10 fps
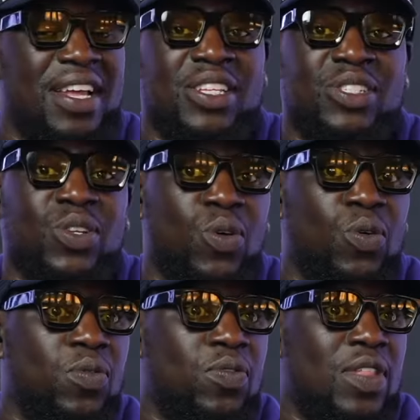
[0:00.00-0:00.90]

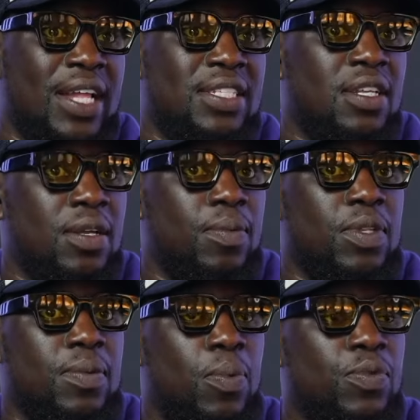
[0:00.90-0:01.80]
So that's the
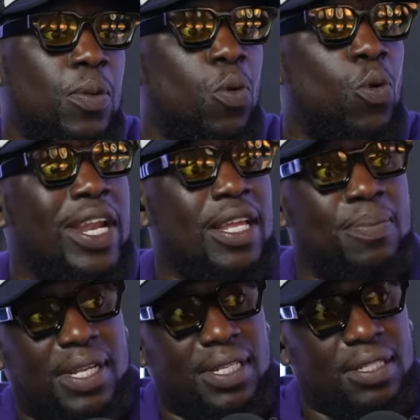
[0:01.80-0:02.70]
poetic
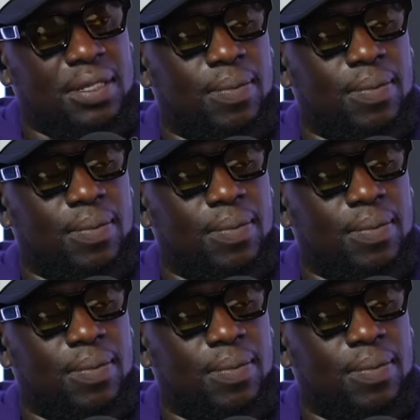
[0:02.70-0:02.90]
piece.